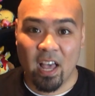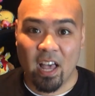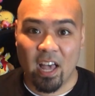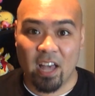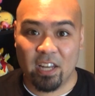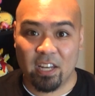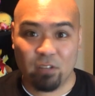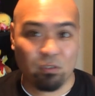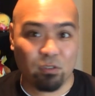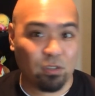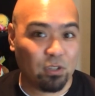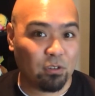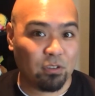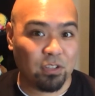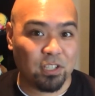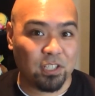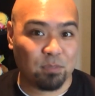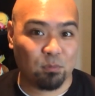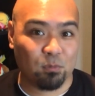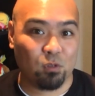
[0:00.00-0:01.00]
And even though
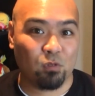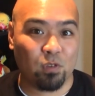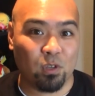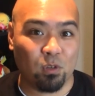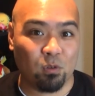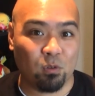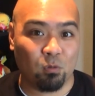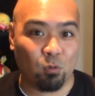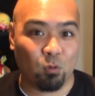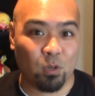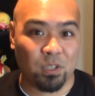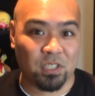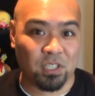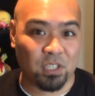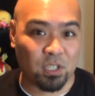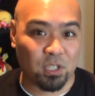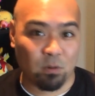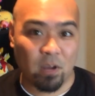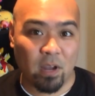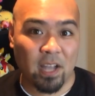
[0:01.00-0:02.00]
this movie
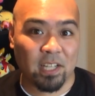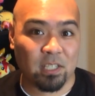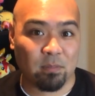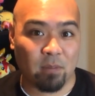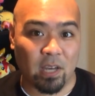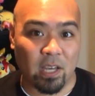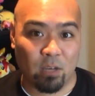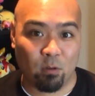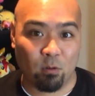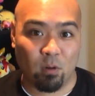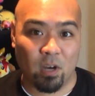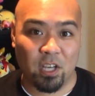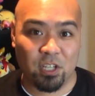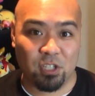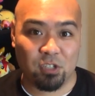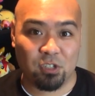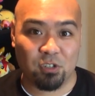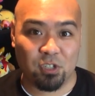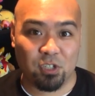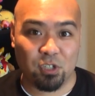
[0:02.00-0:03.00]
wasn't directed by Iwai
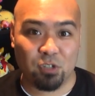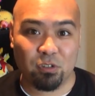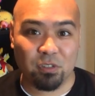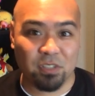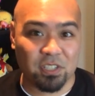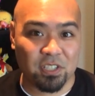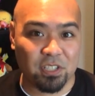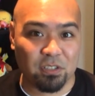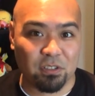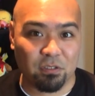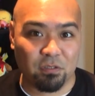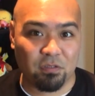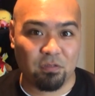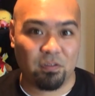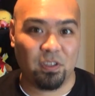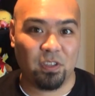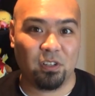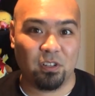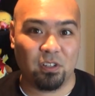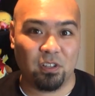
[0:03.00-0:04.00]
Shunji, you can still
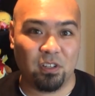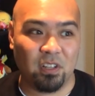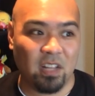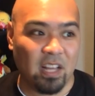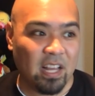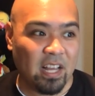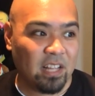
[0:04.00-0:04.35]
feel